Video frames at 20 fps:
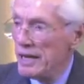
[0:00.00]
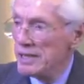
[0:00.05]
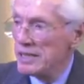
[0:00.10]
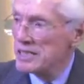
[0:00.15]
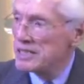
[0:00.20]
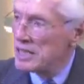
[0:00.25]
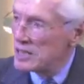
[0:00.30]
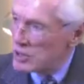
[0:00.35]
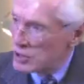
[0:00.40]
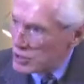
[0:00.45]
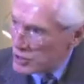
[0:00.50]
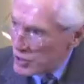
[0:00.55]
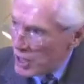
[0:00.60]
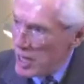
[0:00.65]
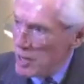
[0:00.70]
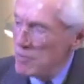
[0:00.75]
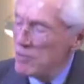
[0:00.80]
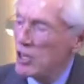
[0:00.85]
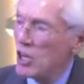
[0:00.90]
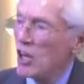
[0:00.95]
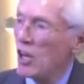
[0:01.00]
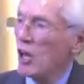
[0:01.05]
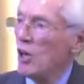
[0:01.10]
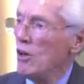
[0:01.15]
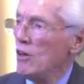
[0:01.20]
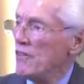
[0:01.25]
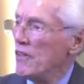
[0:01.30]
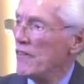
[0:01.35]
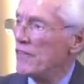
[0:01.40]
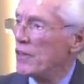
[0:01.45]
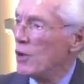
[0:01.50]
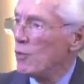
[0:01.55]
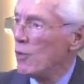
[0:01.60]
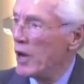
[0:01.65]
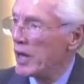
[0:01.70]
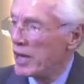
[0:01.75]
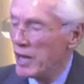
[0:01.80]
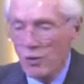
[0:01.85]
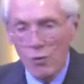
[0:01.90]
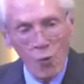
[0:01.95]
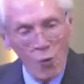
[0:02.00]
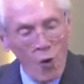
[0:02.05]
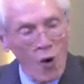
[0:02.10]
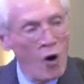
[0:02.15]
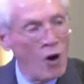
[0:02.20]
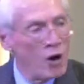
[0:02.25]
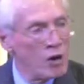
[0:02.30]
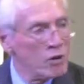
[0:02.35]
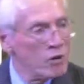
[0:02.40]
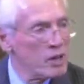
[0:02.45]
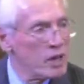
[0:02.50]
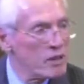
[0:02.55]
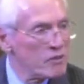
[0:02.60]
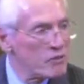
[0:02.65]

Does it seem to you that the wicked walk on